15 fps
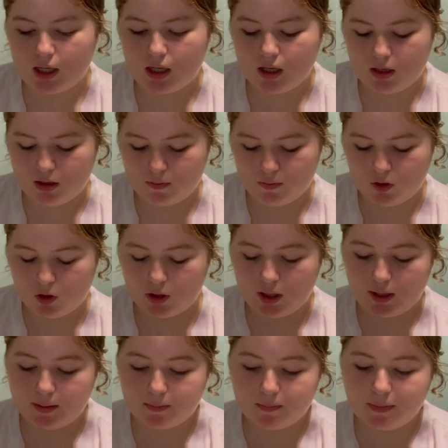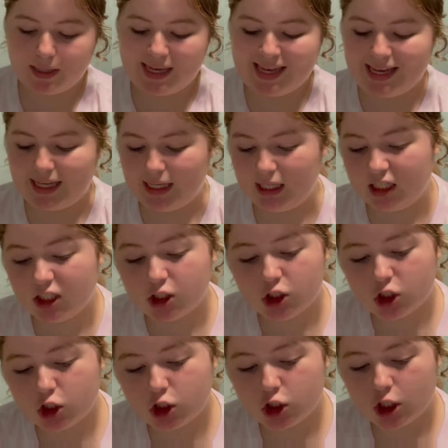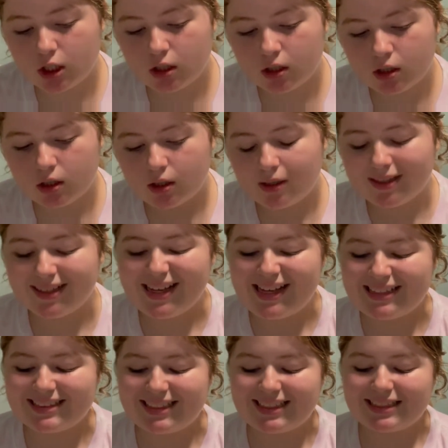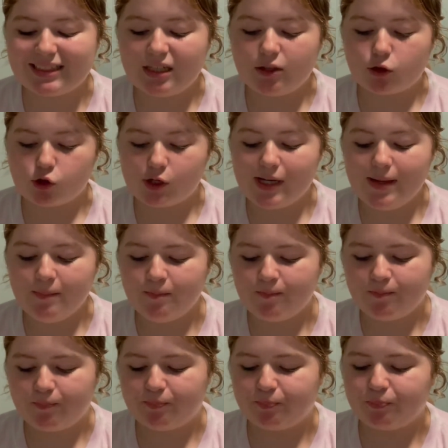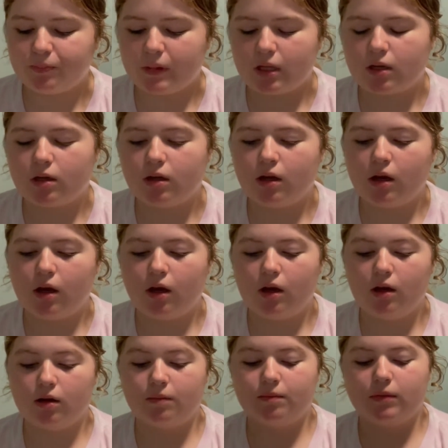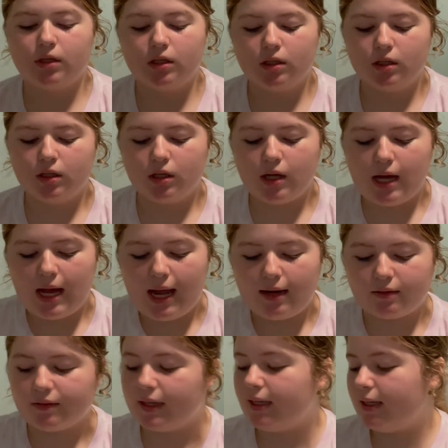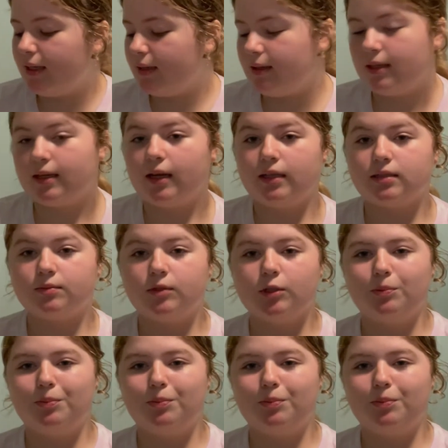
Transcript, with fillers: am on page 63. Um, I read it and then I got some new